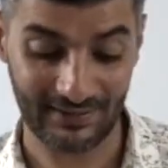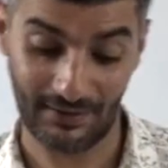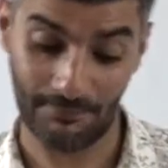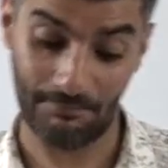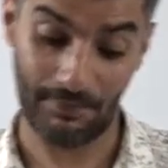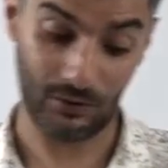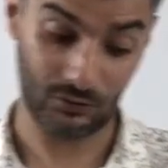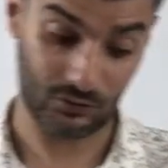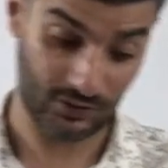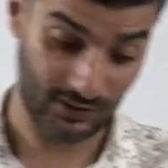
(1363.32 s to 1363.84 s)

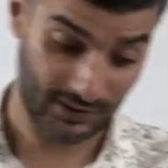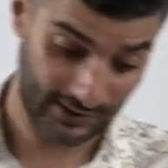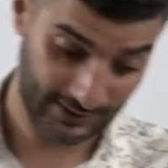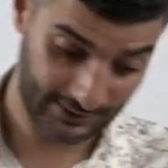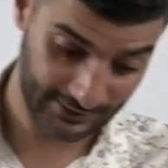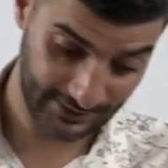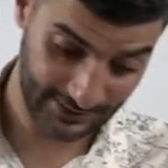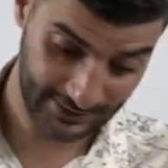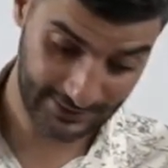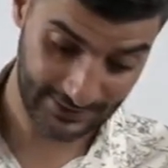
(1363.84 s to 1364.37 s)
about
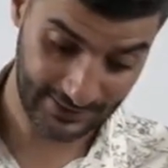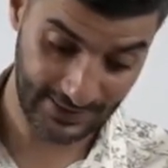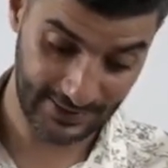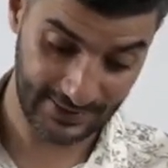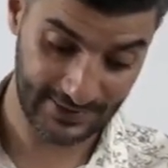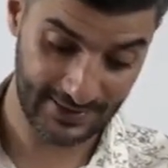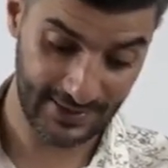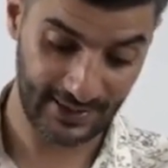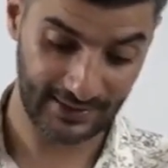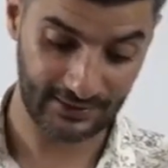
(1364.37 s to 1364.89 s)
correctness
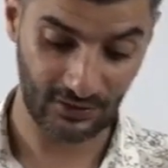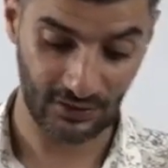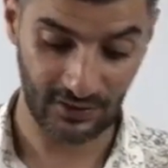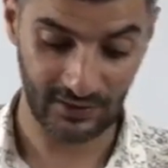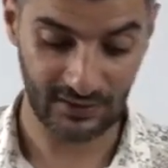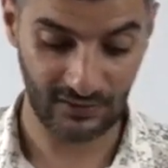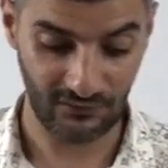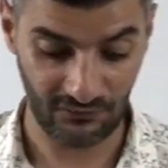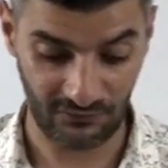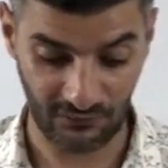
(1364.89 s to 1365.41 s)
is that
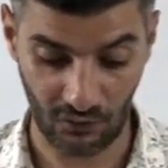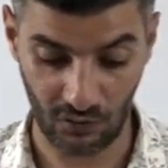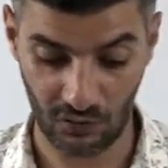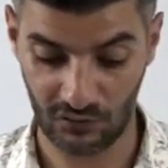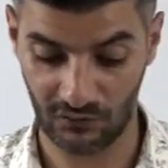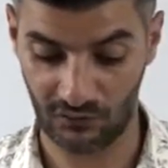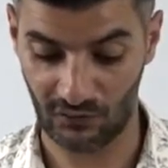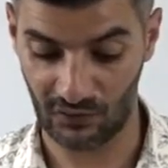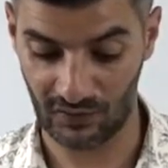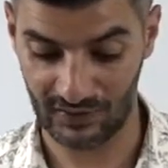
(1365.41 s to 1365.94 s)
written forms,
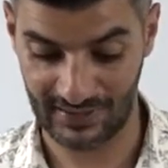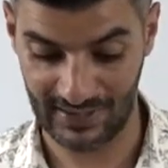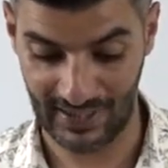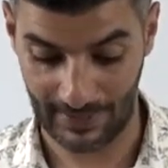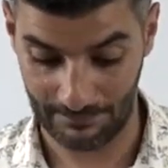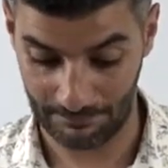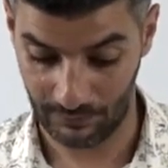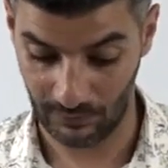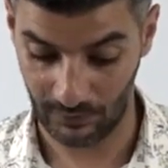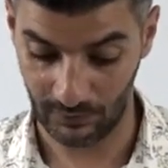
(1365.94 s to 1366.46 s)
for
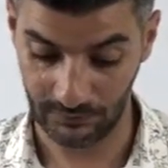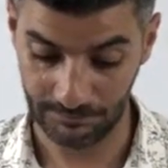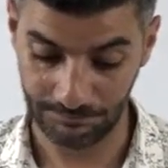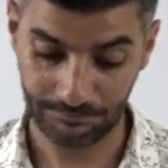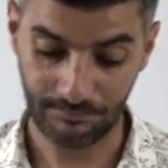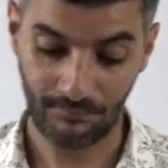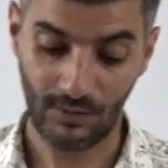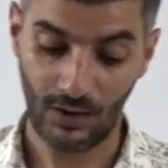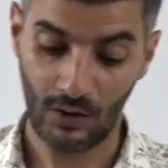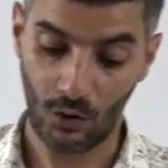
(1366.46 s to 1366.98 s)
example,
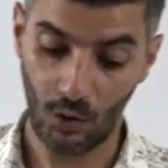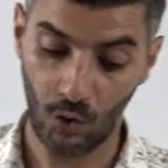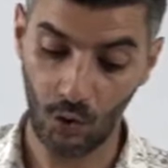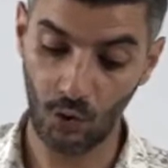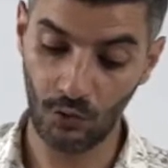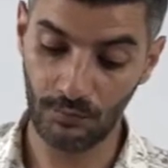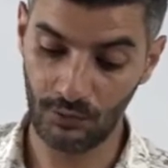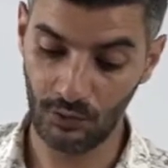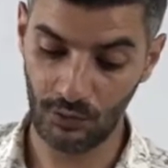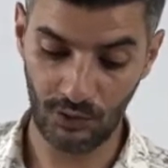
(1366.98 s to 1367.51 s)

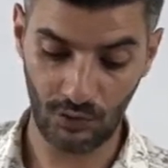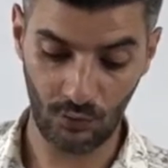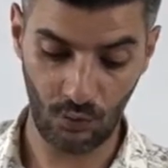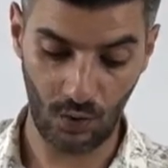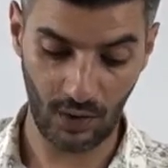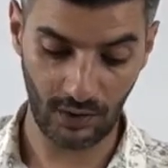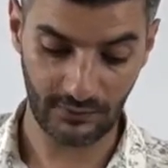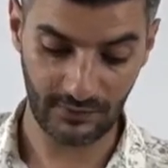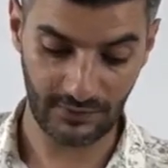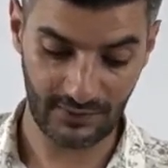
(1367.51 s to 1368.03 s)
whom do you
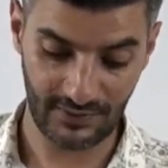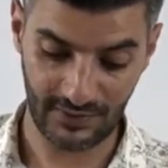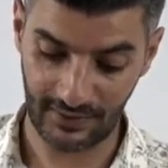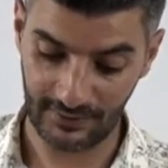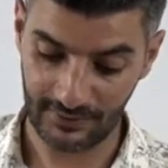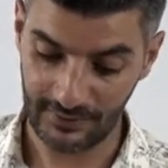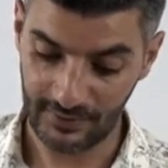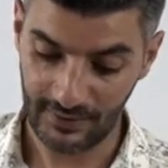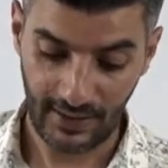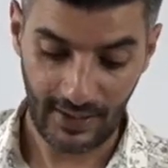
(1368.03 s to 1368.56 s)
want,
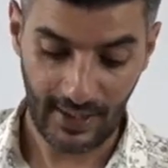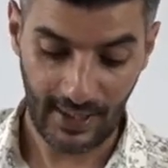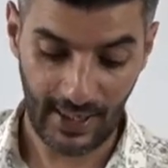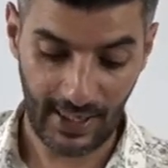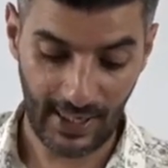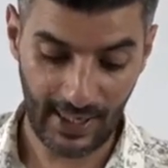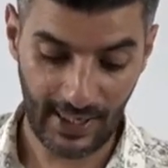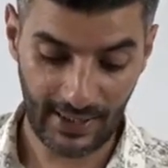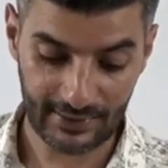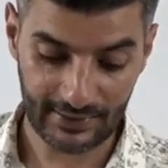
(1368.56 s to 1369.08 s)

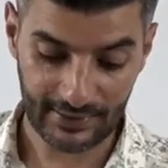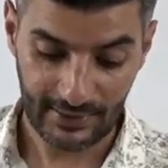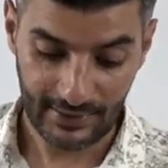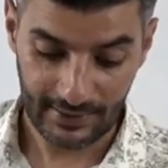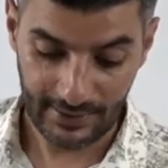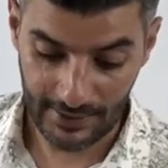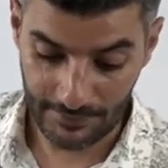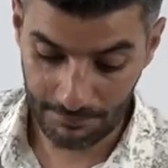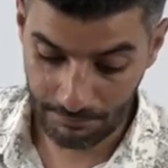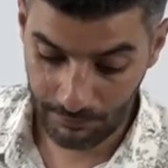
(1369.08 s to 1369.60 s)
are
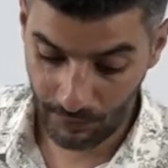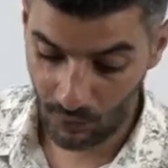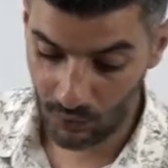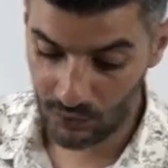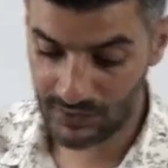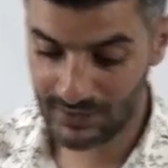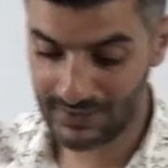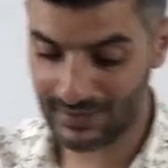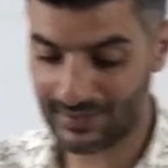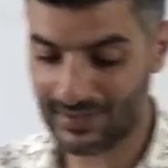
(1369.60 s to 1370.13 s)

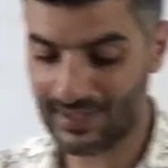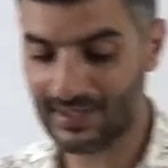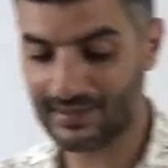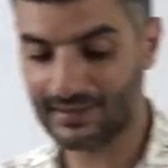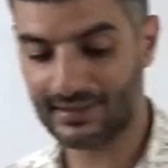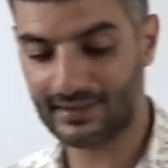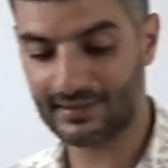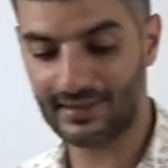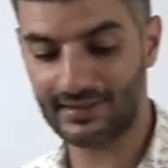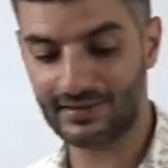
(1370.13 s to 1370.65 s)
imposed
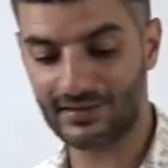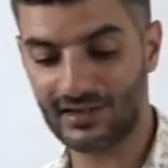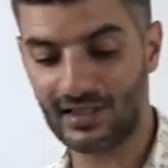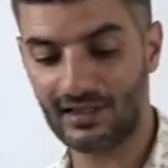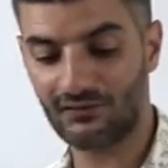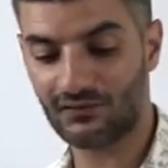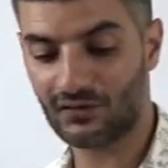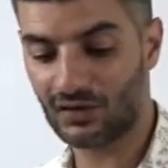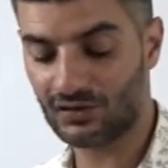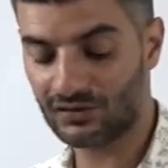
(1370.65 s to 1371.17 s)
rather than
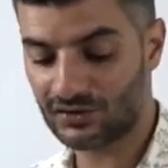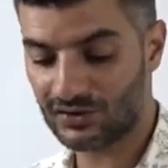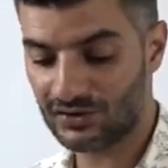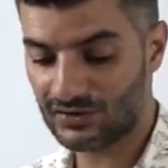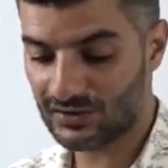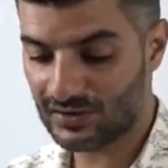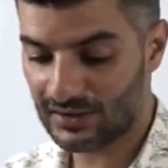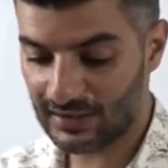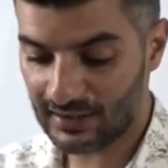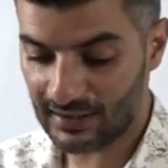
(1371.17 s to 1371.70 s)

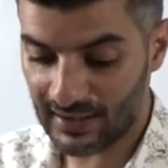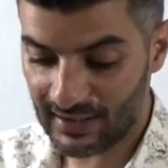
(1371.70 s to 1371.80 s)
self-consciously